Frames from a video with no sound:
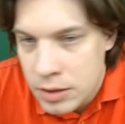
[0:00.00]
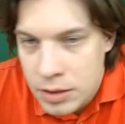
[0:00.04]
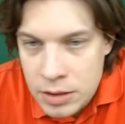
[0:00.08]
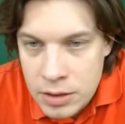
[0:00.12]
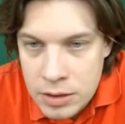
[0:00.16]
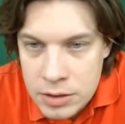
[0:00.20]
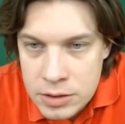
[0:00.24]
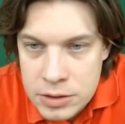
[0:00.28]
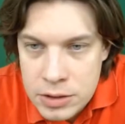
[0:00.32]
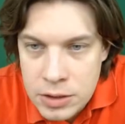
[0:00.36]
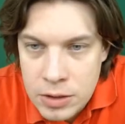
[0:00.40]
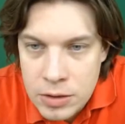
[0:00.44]

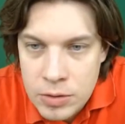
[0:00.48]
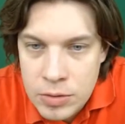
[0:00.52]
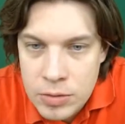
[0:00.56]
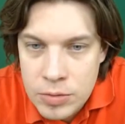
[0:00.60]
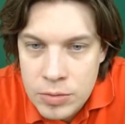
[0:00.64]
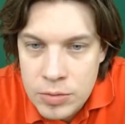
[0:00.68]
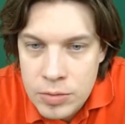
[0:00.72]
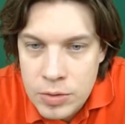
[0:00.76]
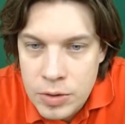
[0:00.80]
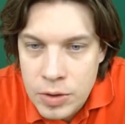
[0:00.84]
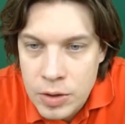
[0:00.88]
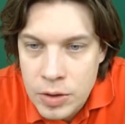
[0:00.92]

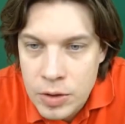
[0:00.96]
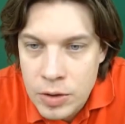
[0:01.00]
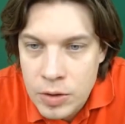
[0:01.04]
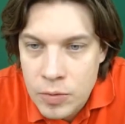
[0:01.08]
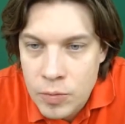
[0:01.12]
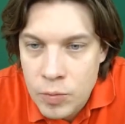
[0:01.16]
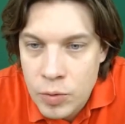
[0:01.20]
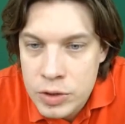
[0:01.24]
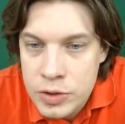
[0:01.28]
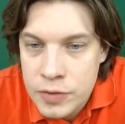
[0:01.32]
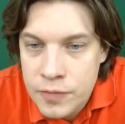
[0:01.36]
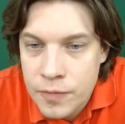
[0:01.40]
So
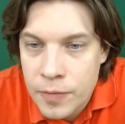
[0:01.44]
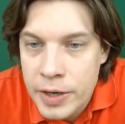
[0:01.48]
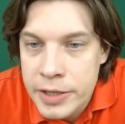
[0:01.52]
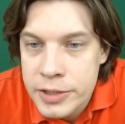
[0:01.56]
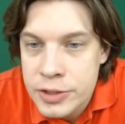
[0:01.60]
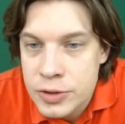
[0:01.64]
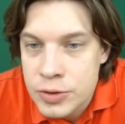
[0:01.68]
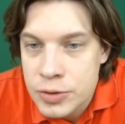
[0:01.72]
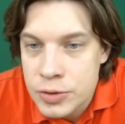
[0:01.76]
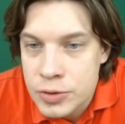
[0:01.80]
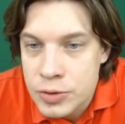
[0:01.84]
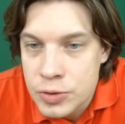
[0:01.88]
what white
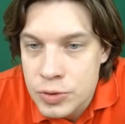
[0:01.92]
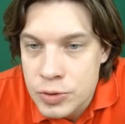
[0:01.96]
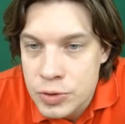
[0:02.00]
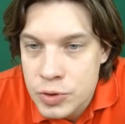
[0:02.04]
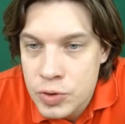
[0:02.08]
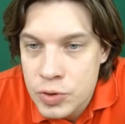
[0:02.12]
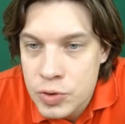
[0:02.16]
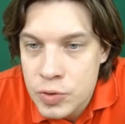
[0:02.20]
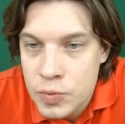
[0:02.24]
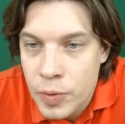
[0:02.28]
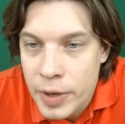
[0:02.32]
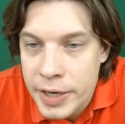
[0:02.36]
should do?
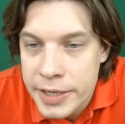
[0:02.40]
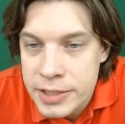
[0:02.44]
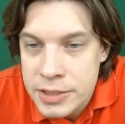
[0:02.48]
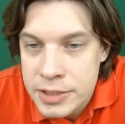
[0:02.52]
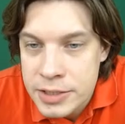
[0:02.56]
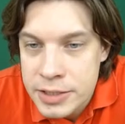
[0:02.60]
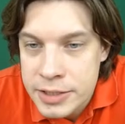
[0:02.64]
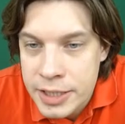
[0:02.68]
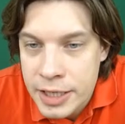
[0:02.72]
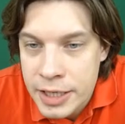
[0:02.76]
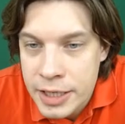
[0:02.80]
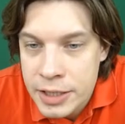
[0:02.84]
Should
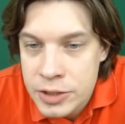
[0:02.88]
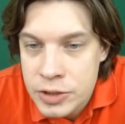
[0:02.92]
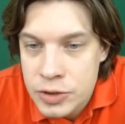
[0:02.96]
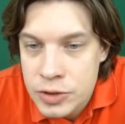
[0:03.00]
white take?